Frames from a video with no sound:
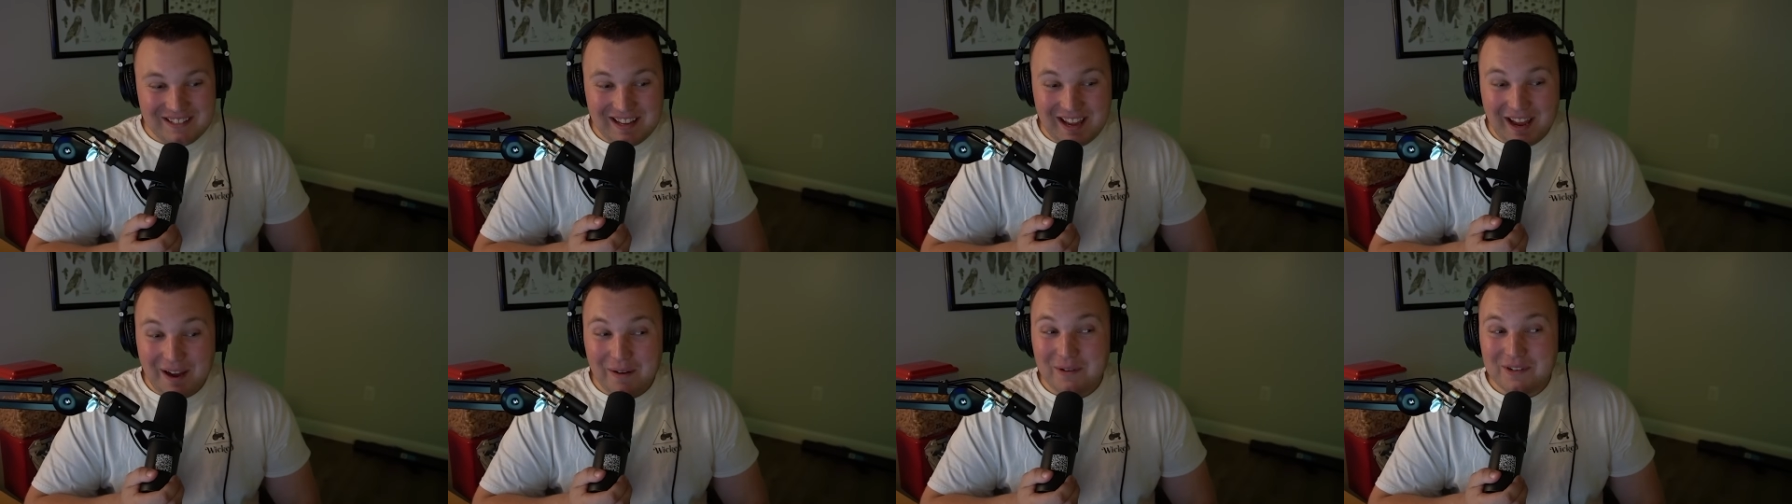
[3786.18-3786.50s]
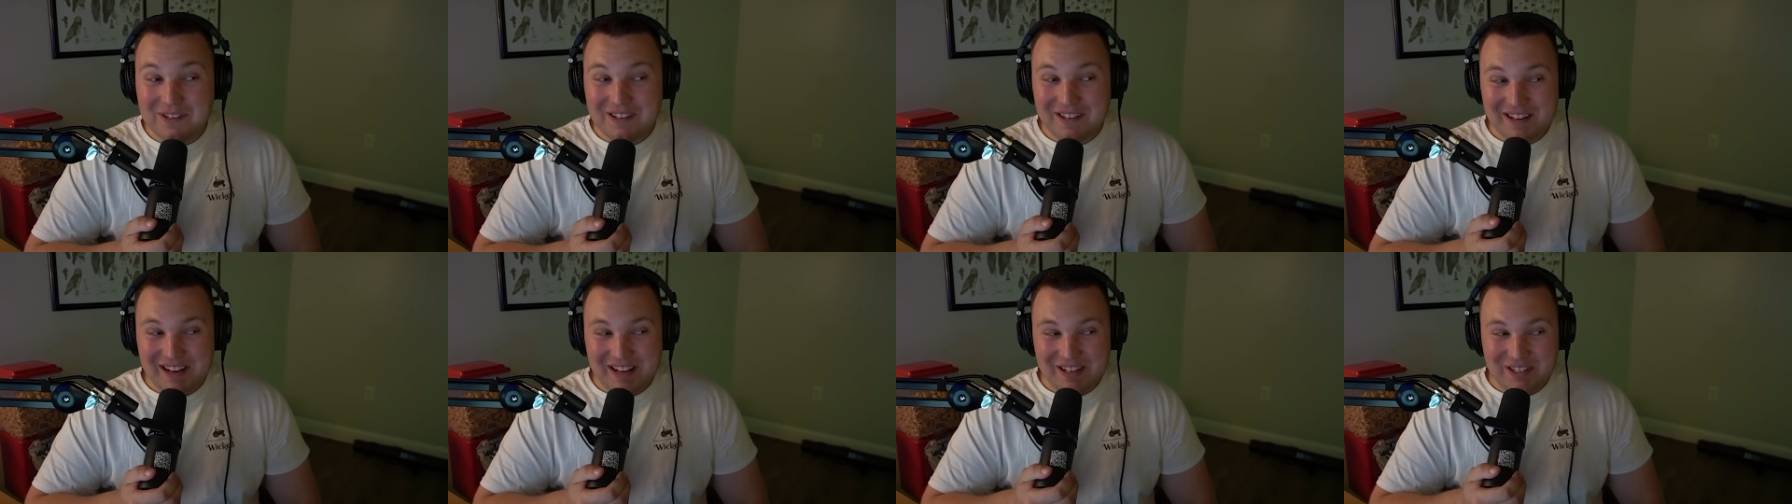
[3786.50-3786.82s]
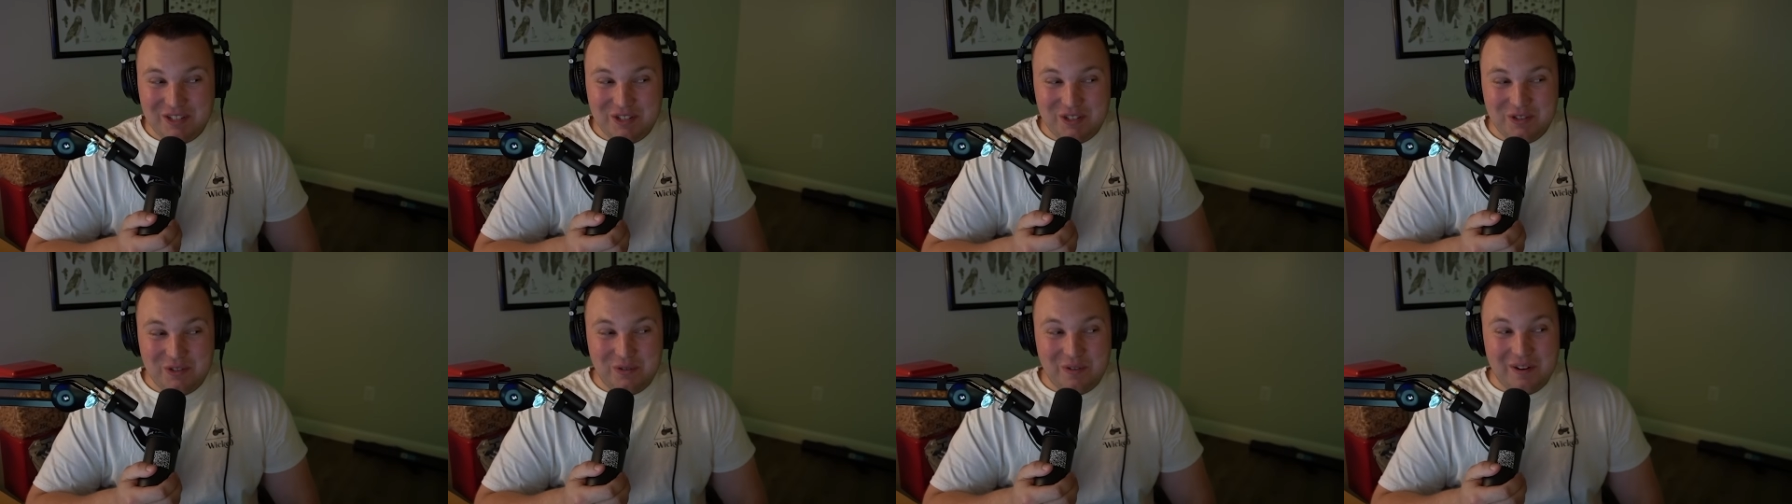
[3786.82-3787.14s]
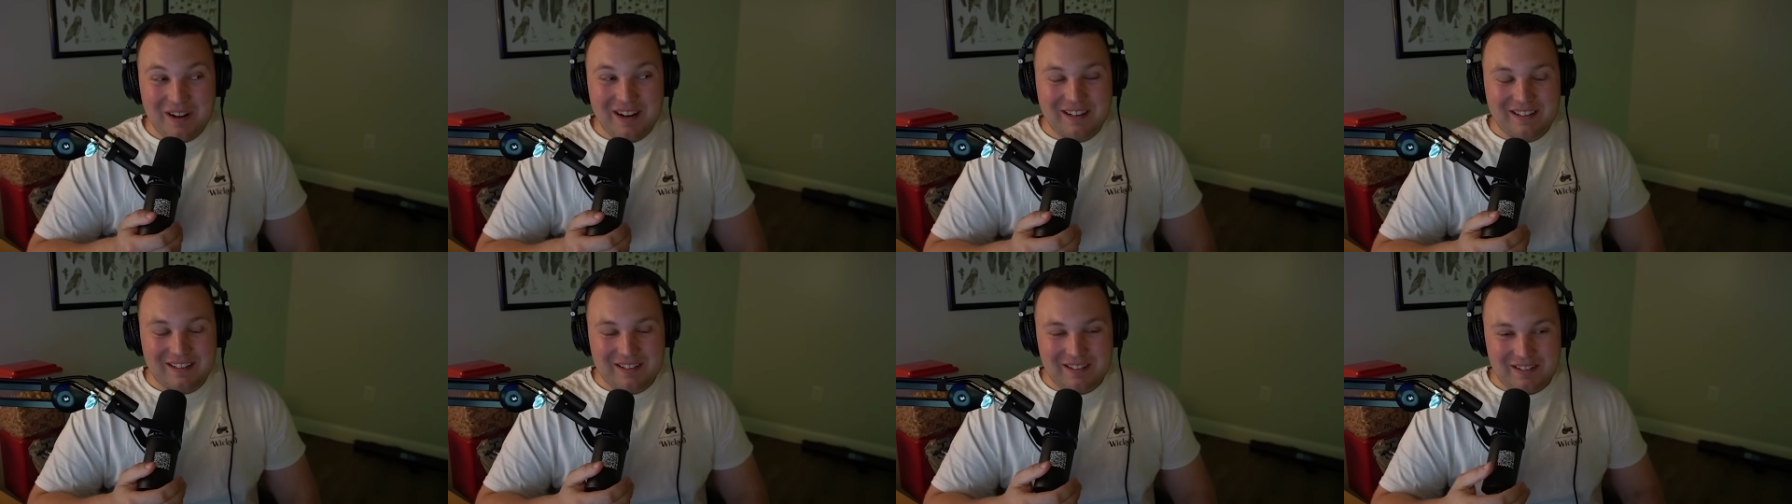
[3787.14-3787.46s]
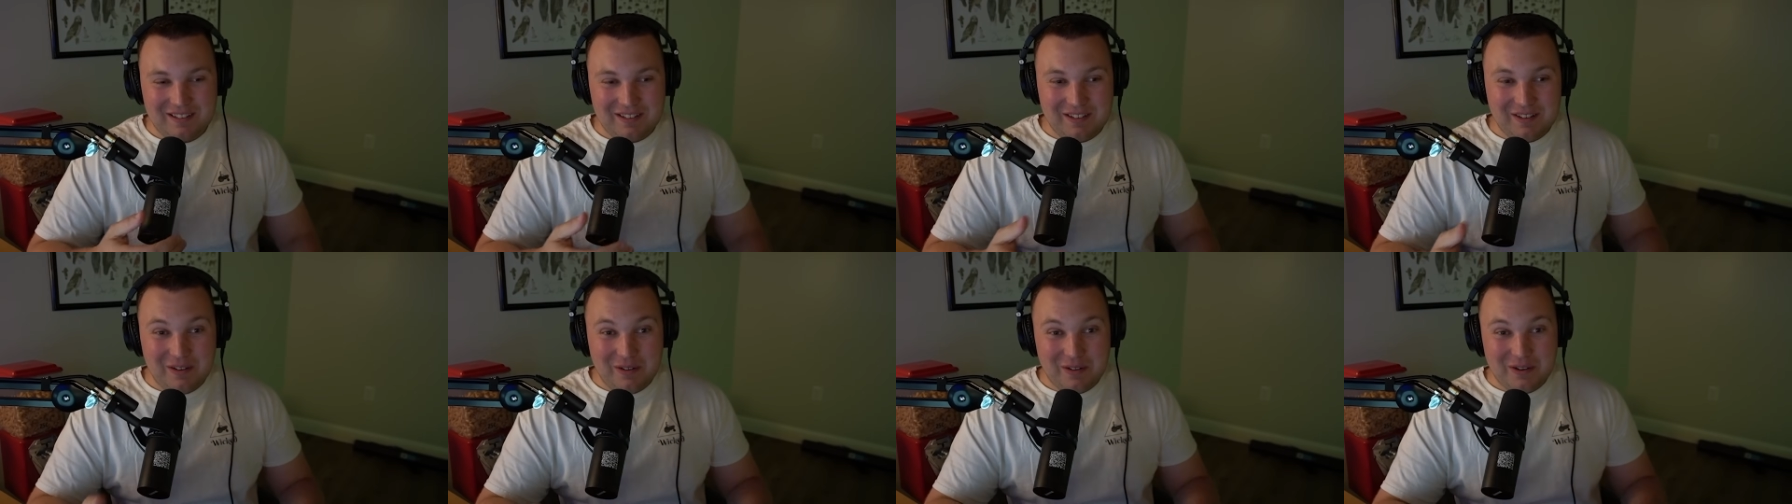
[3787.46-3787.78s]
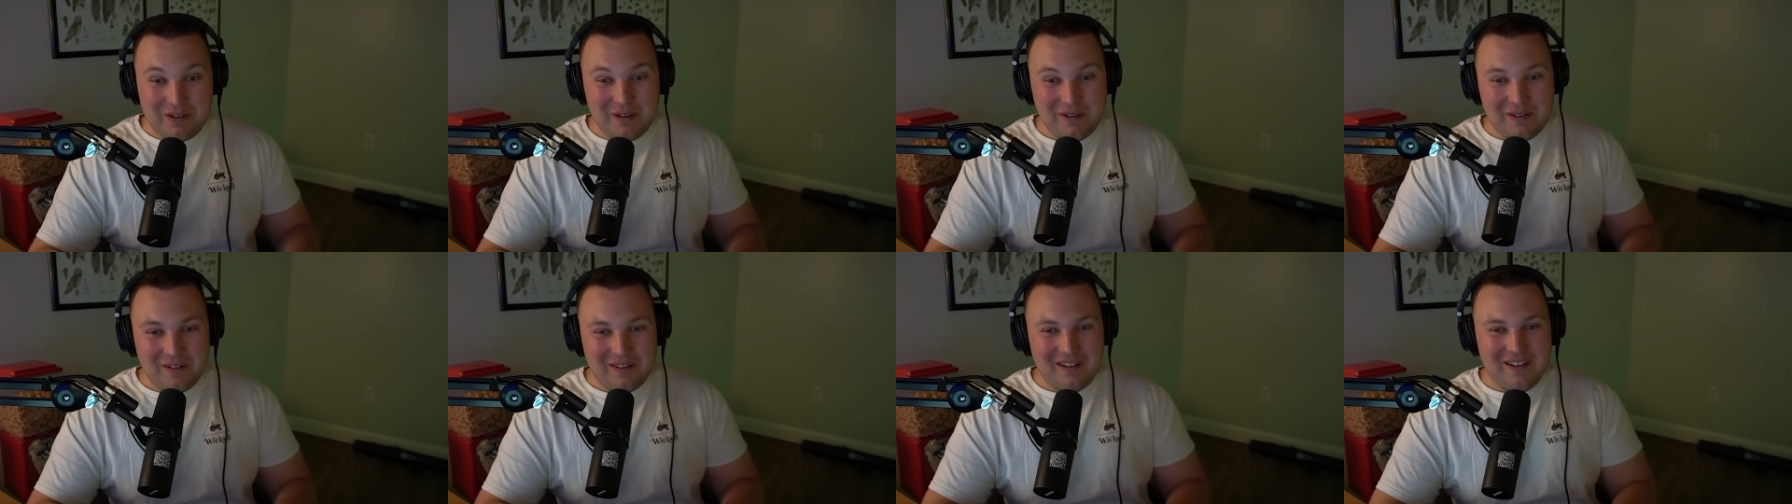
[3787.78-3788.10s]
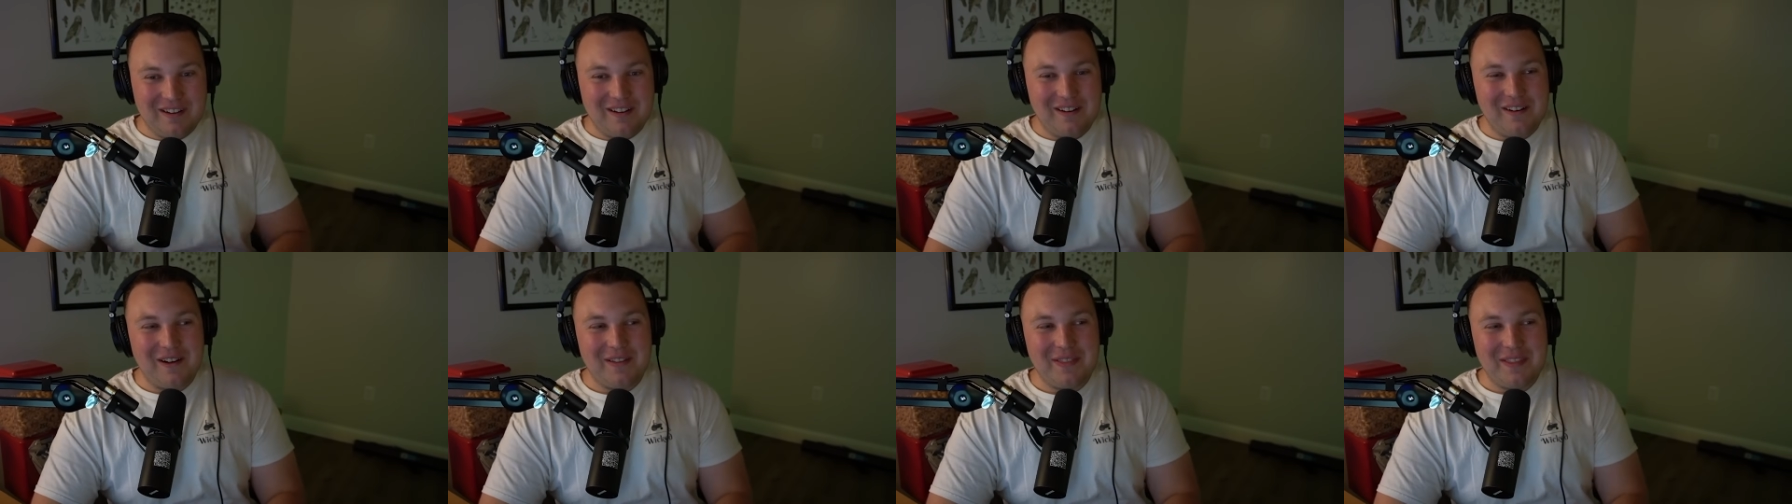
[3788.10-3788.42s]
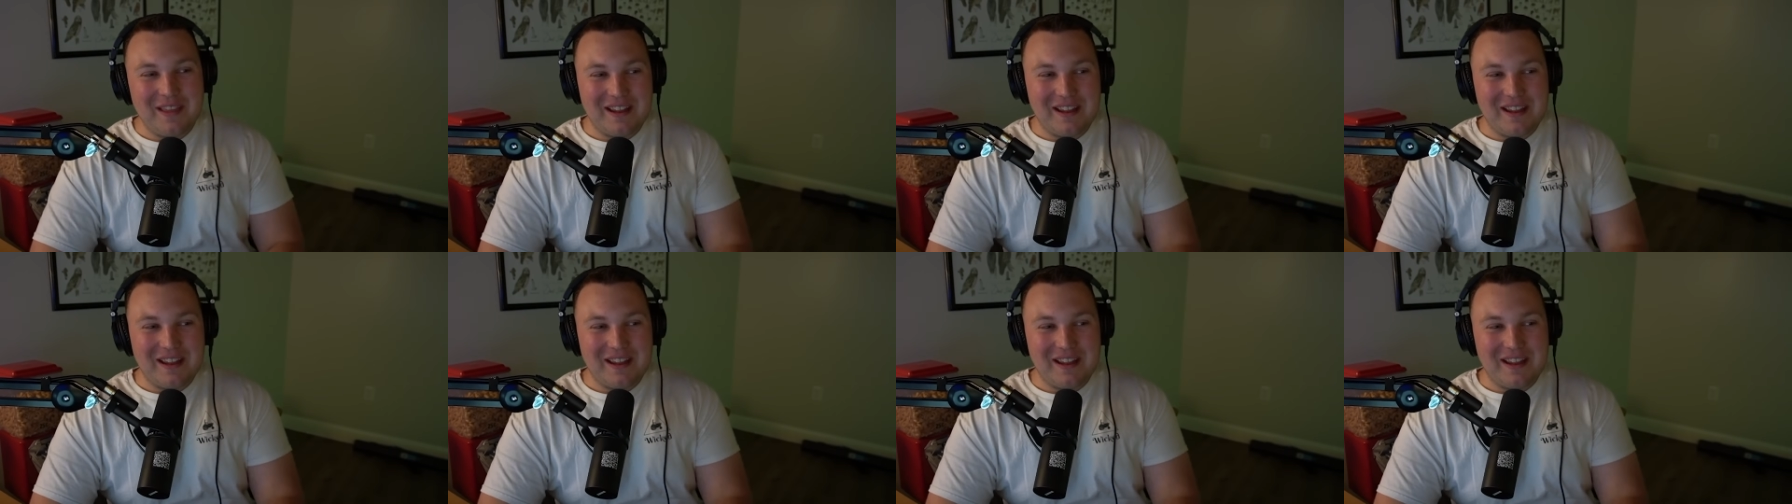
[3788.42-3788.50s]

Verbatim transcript: I was on a strict, you know, you're you're on